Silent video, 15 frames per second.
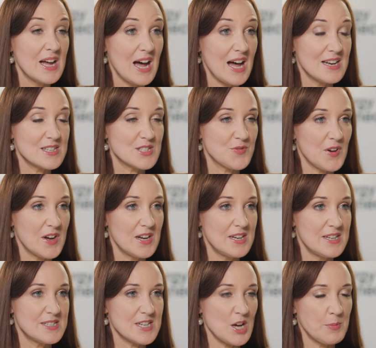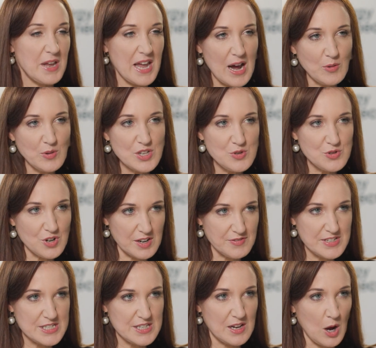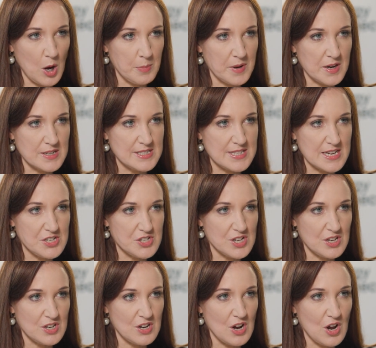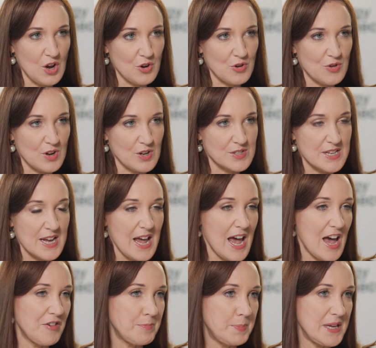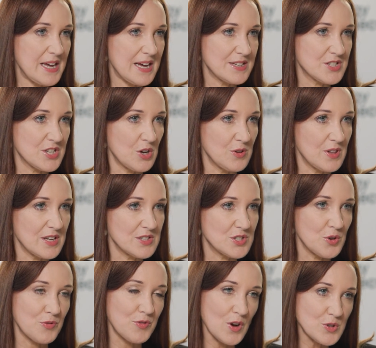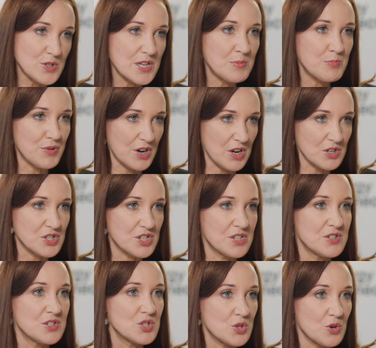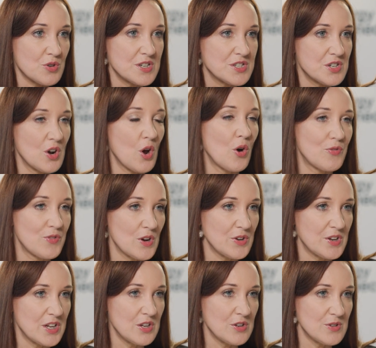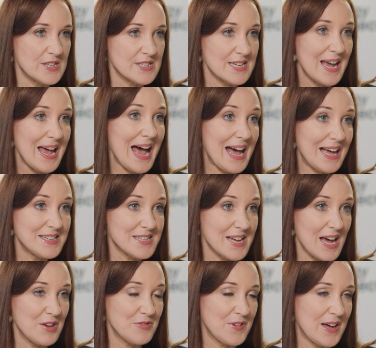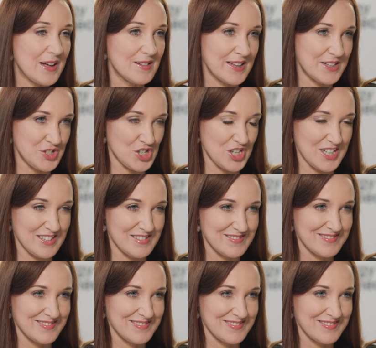Alex, finally, tell me, how are you driving decarbonisation across FPSO? That's your floating production, storage, and offloading units, and FLNG.